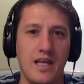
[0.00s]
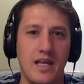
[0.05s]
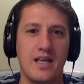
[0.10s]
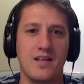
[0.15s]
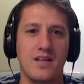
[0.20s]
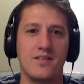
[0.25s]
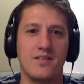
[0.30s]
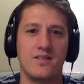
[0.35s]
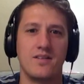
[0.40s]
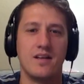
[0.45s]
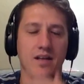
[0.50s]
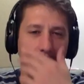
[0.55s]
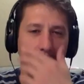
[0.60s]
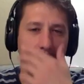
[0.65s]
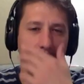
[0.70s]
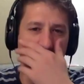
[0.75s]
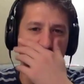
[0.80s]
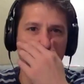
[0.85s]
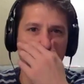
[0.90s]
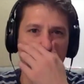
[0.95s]
and
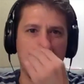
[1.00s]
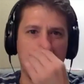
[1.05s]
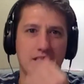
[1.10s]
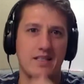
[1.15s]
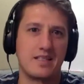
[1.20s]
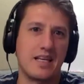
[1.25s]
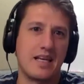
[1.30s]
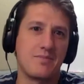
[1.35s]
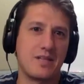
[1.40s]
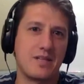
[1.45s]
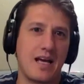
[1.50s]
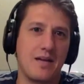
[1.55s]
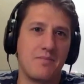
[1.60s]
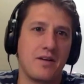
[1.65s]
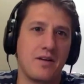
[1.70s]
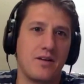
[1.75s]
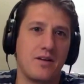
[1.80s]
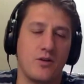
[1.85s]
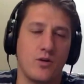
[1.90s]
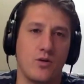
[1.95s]
at the same
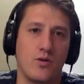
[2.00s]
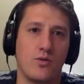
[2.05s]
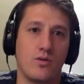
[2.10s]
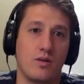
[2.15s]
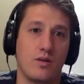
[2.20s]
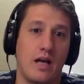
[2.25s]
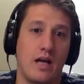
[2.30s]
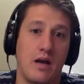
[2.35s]
time, you know,